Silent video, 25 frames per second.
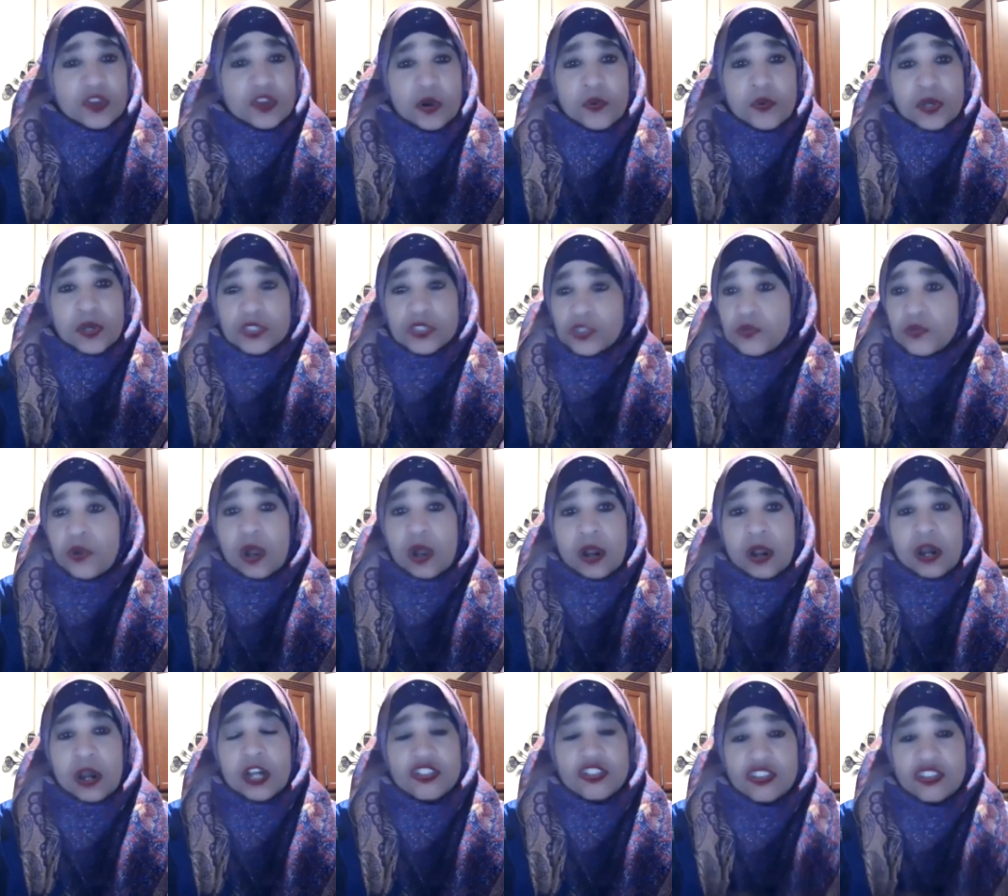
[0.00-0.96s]
going through a
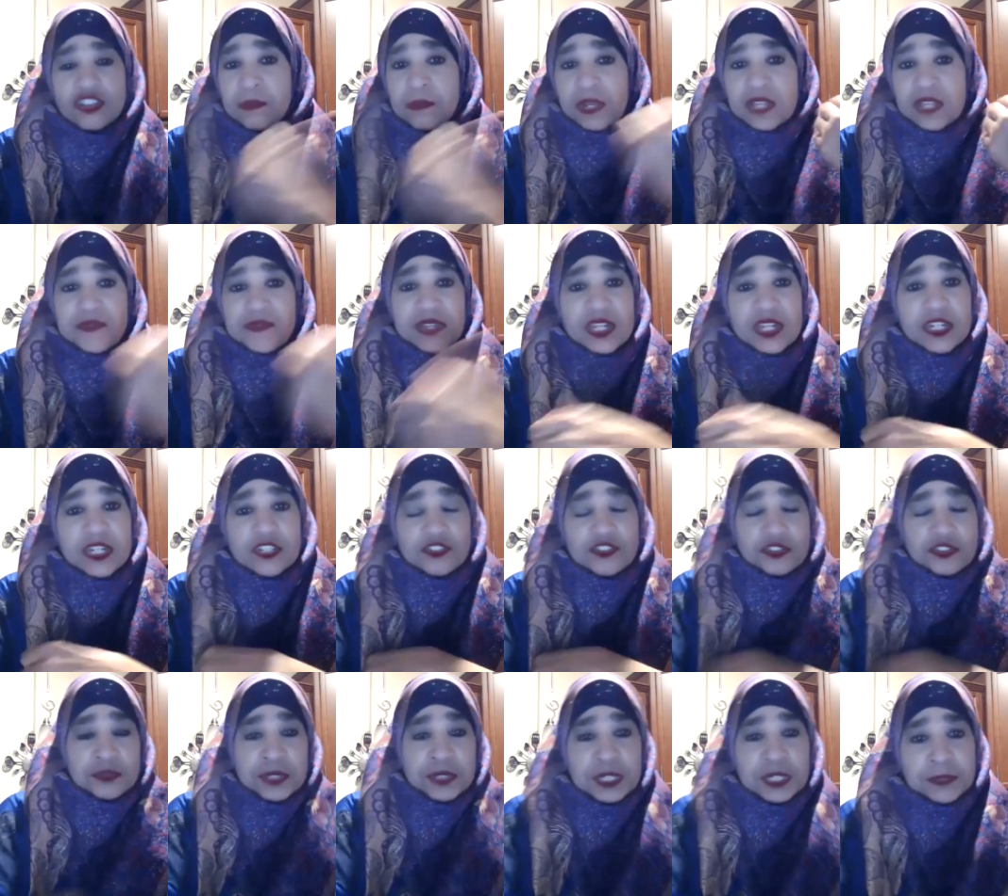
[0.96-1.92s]
hardship, living in the
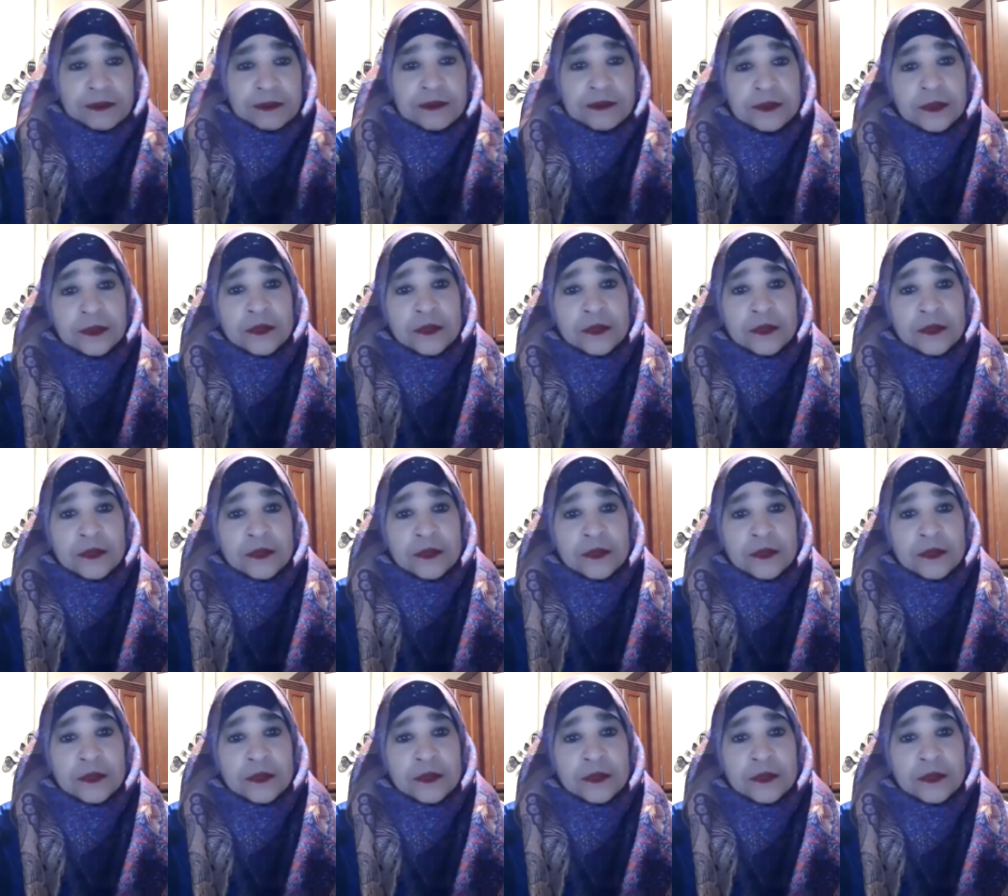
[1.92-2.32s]
street,